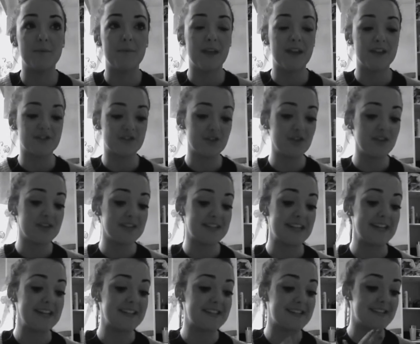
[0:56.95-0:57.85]
As soon as
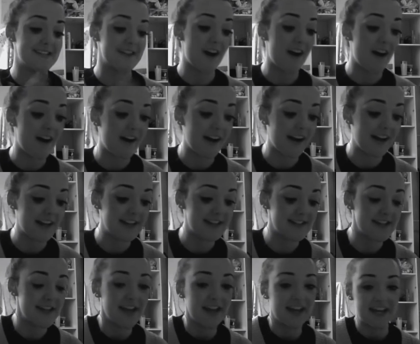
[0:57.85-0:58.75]
he's died,
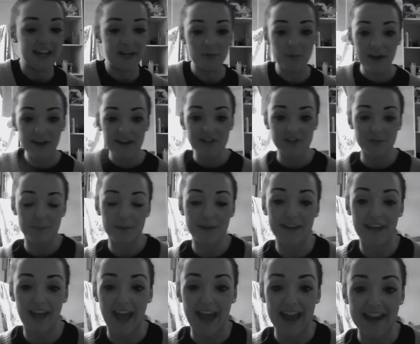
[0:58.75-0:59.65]
he wakes up
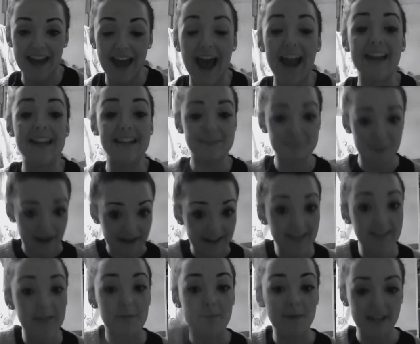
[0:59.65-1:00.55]
again and he's
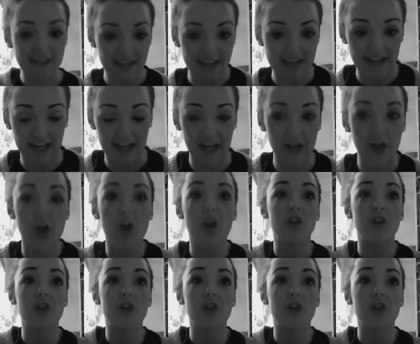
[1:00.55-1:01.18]
back at the beginning.